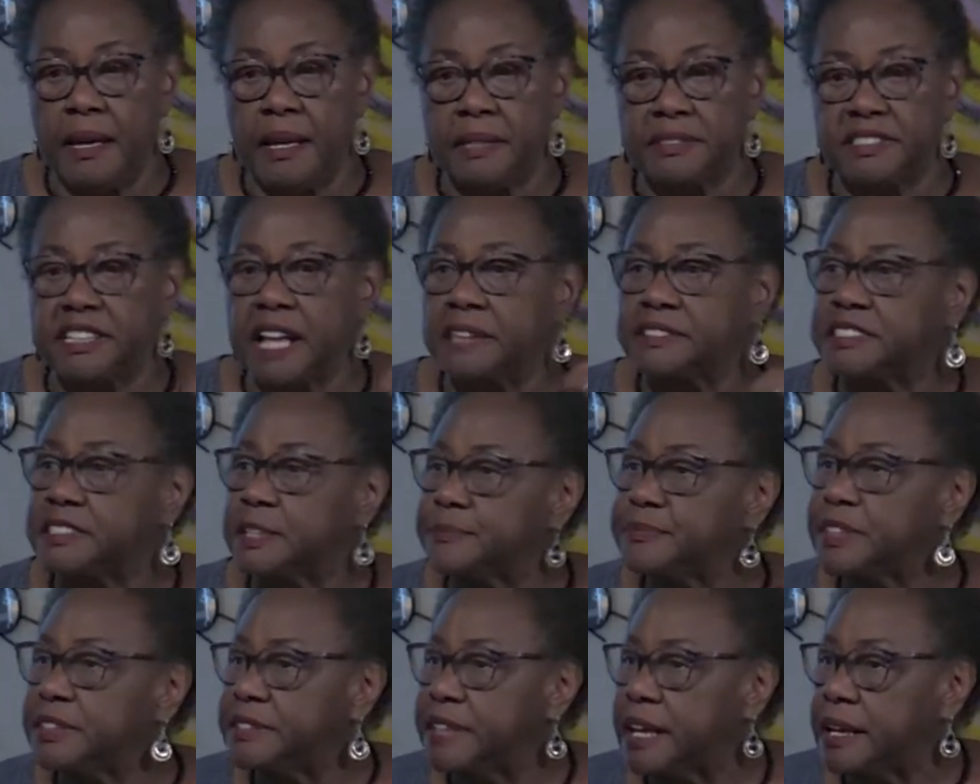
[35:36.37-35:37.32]
It's not
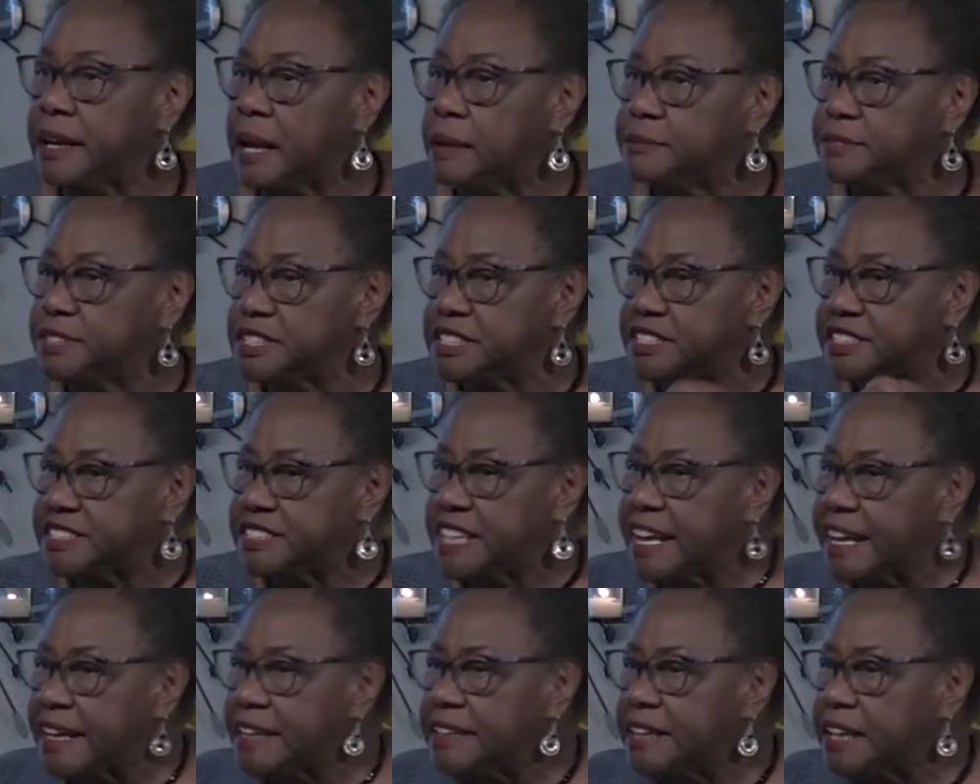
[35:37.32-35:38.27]
something that I'm just
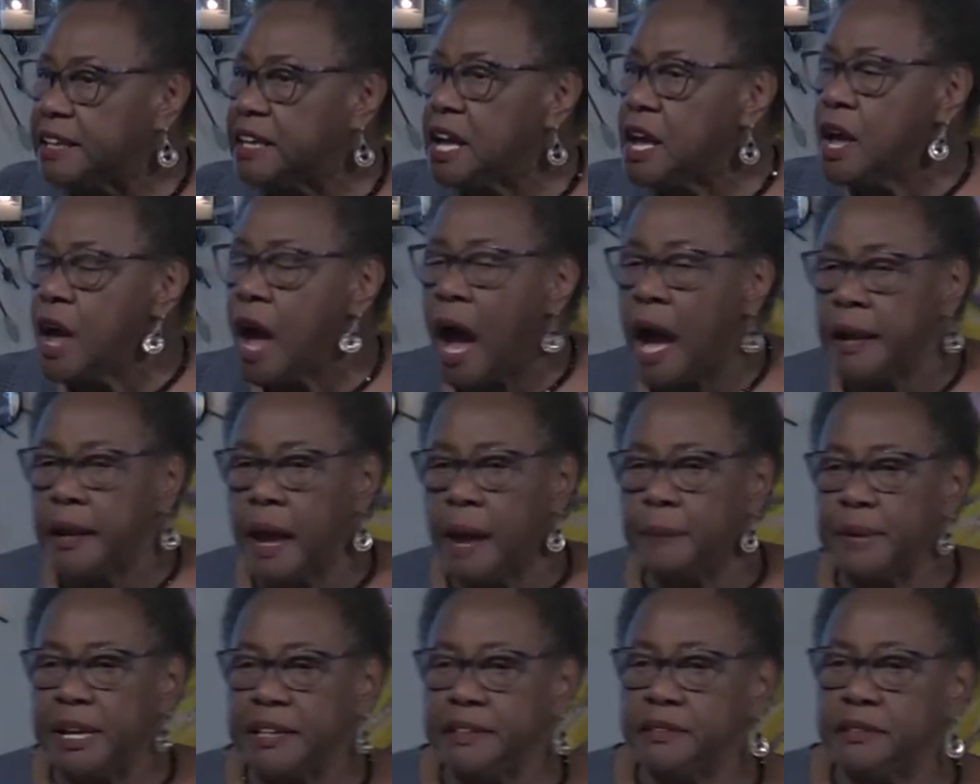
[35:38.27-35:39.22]
saying it. I
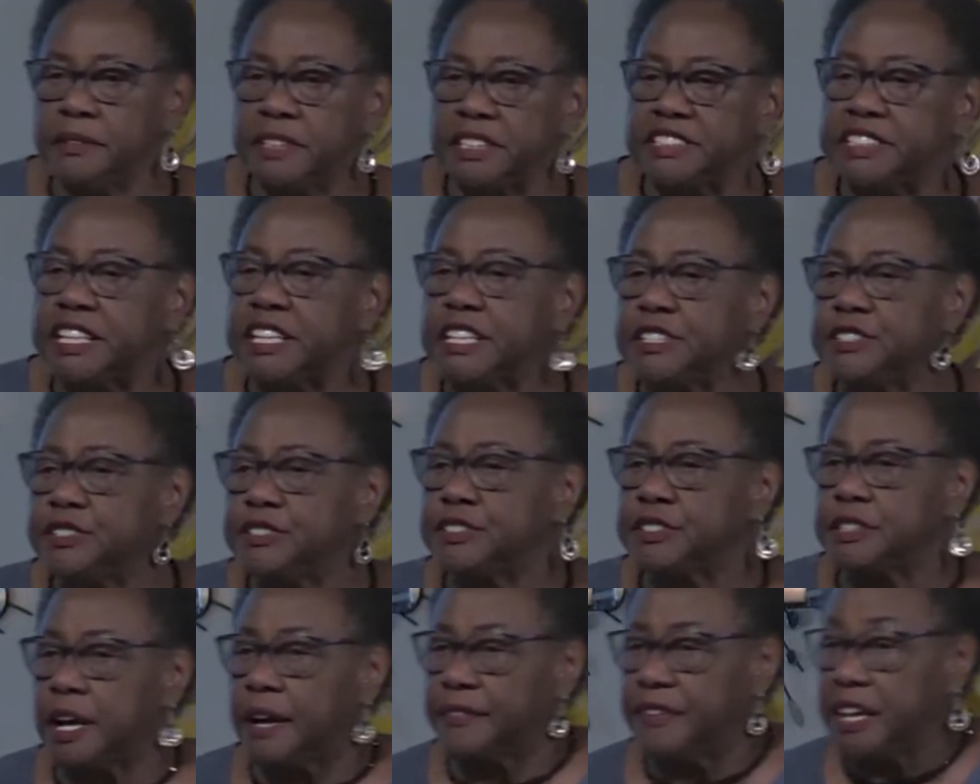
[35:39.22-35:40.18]
mean, the
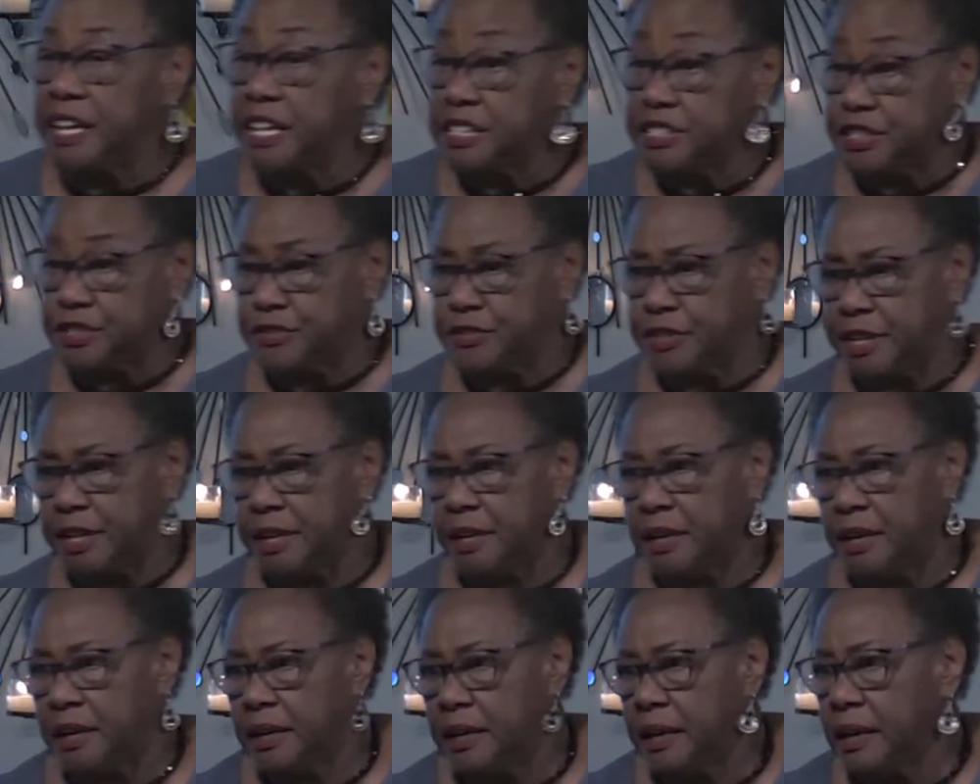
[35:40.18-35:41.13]
teachers of history,
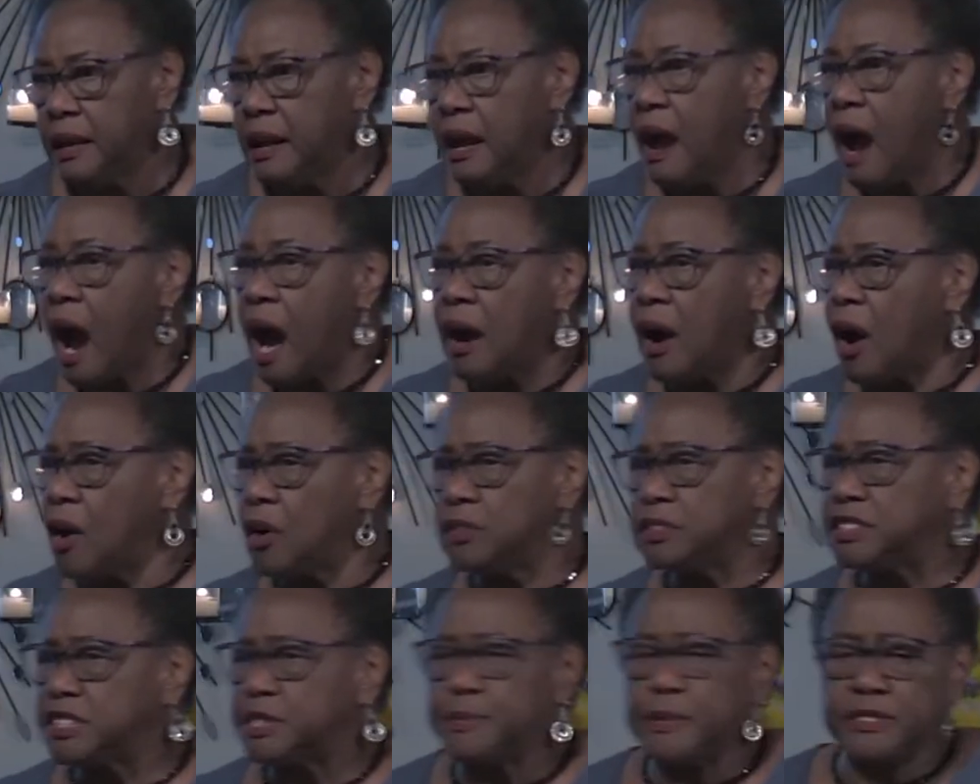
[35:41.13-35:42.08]
all
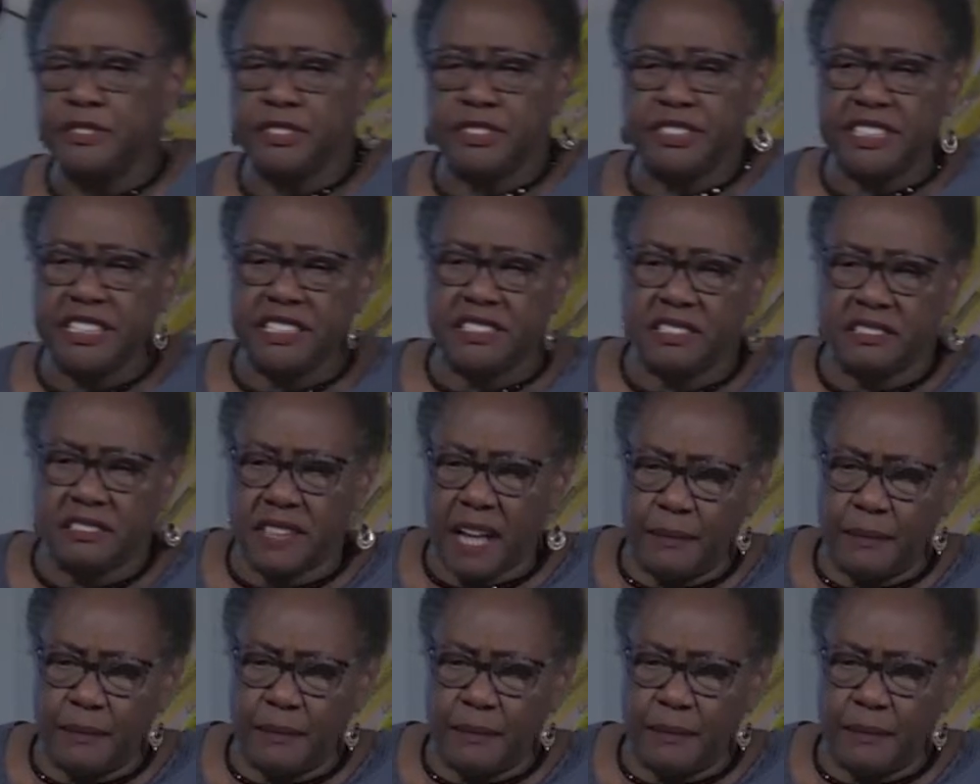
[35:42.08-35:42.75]
the spiritual teachers.